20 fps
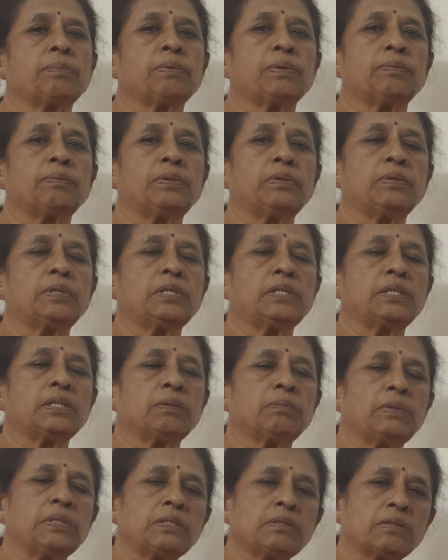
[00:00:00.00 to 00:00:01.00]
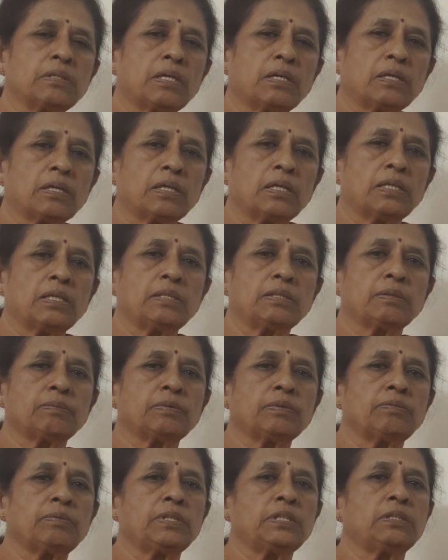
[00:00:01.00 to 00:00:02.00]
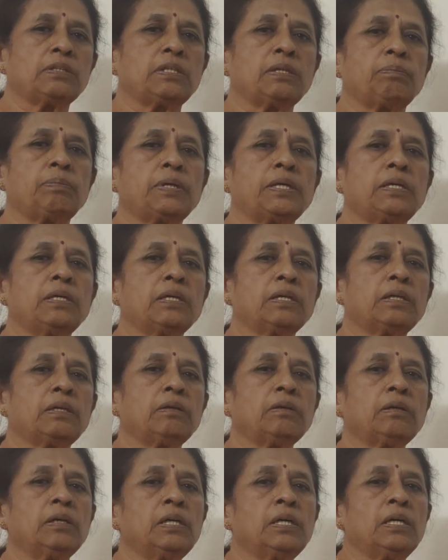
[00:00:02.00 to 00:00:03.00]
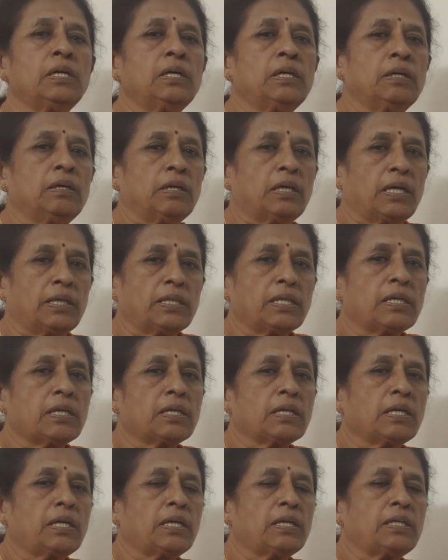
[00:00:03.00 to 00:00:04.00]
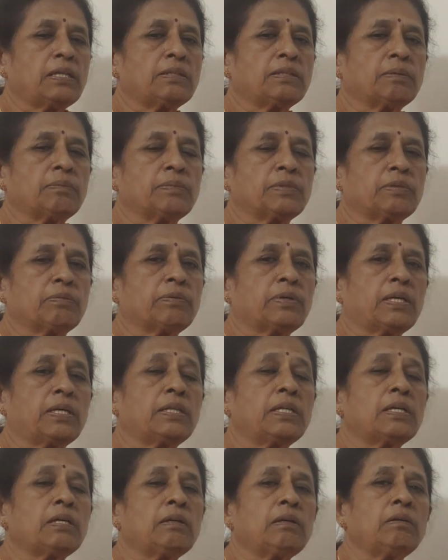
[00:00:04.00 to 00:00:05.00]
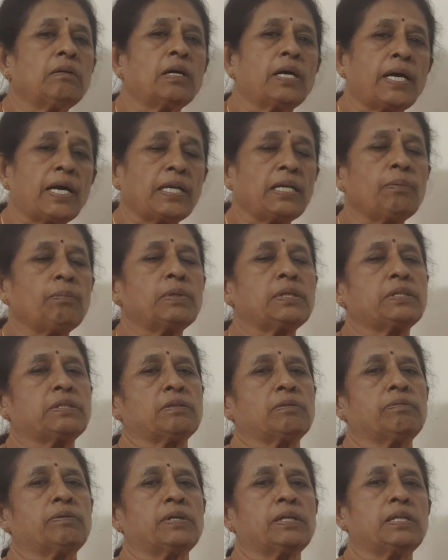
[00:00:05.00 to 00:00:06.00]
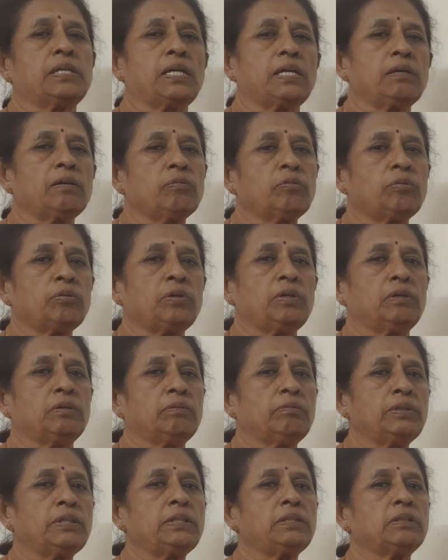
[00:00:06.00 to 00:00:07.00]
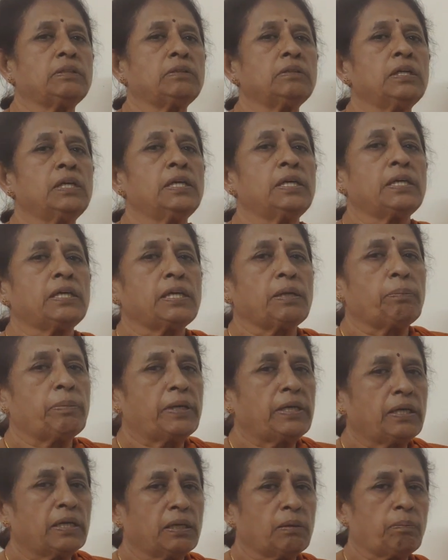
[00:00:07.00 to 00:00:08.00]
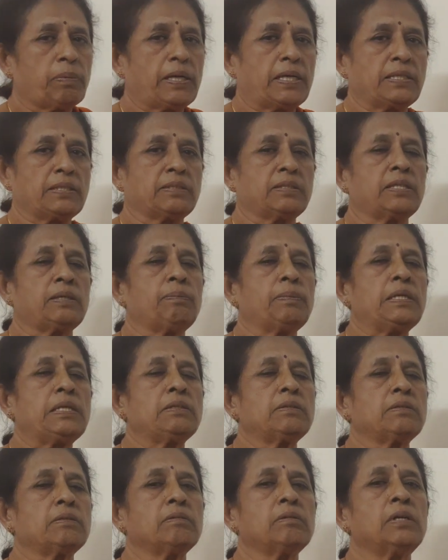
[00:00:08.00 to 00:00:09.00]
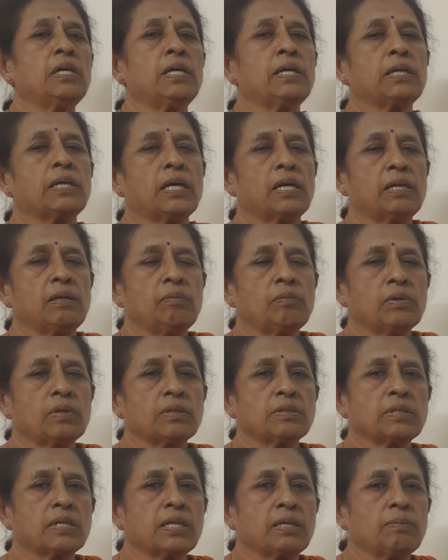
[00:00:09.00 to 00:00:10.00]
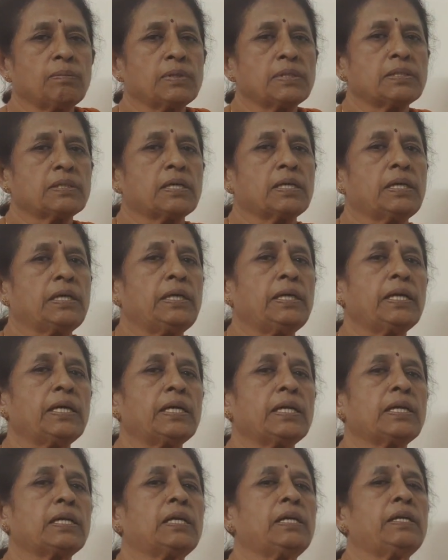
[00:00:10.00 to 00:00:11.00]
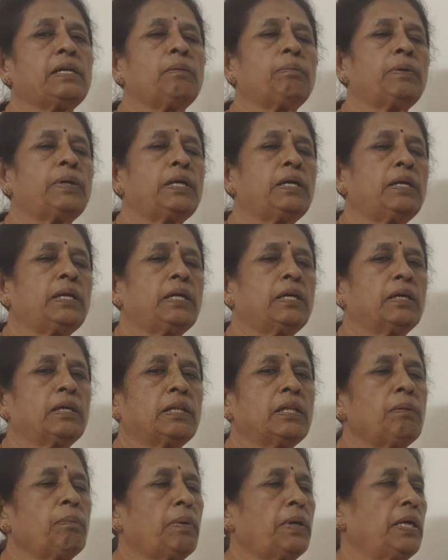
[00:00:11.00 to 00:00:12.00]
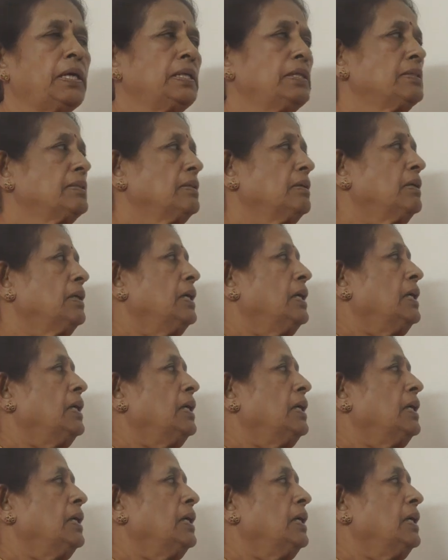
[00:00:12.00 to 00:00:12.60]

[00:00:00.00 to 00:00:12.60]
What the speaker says: type of nutrition means the organisms which depend on other organisms, other animals for their food, which depend on plants. That means carnivorous animals are indirectly depending on the plants.